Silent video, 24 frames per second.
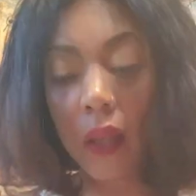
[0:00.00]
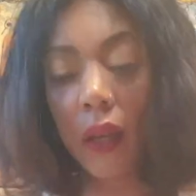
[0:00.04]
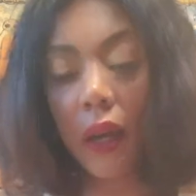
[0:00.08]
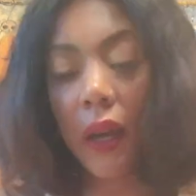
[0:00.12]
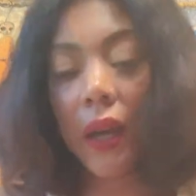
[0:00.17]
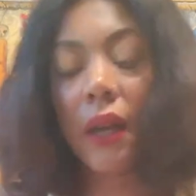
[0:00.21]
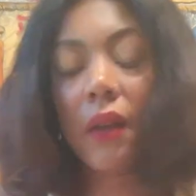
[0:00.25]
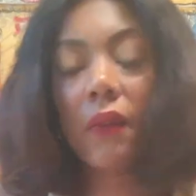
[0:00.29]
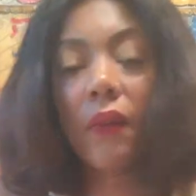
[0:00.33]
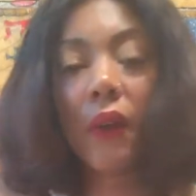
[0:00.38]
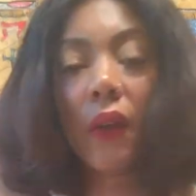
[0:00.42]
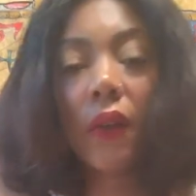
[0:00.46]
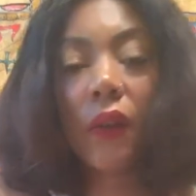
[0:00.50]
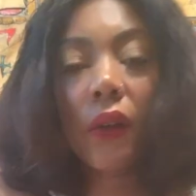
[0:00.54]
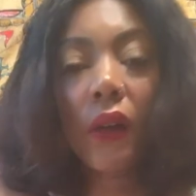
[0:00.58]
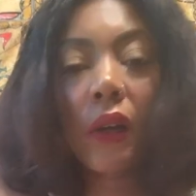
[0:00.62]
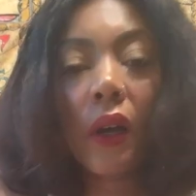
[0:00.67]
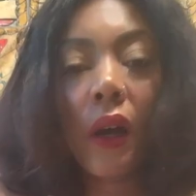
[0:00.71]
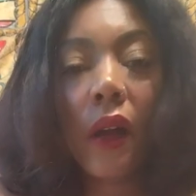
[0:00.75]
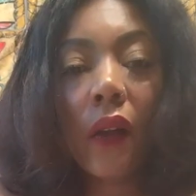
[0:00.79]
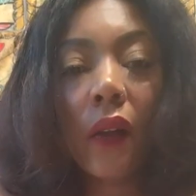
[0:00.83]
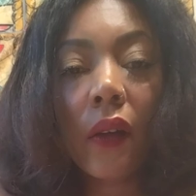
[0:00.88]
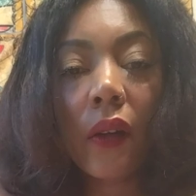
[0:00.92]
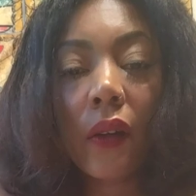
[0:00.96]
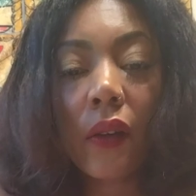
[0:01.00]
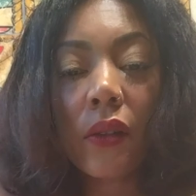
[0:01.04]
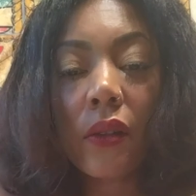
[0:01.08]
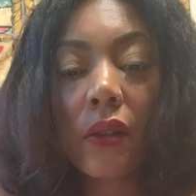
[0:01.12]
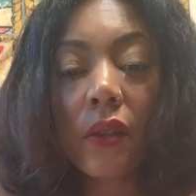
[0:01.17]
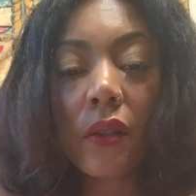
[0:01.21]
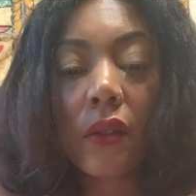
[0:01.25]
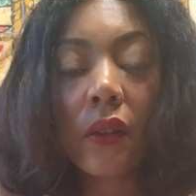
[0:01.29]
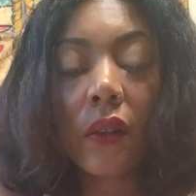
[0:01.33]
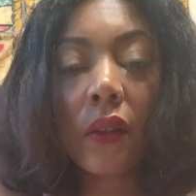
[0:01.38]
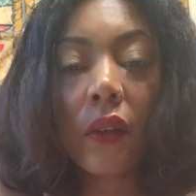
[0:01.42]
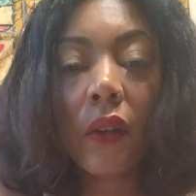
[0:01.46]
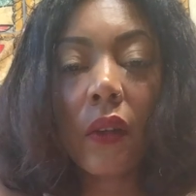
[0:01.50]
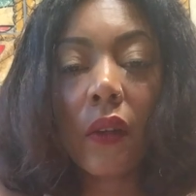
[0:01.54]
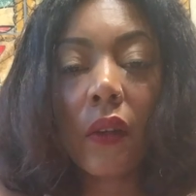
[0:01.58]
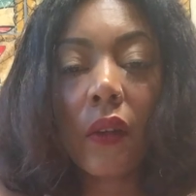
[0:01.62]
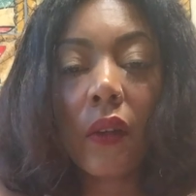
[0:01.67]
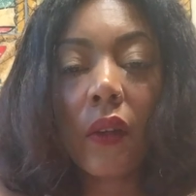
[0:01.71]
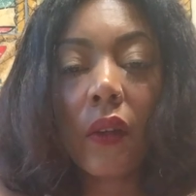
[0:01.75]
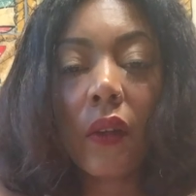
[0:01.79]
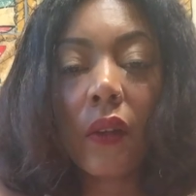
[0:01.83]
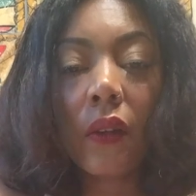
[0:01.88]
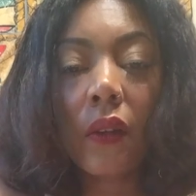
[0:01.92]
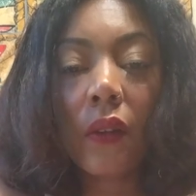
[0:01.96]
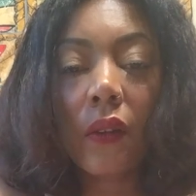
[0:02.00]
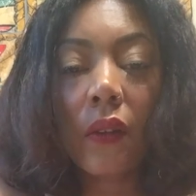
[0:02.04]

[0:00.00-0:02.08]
I have other colors or other,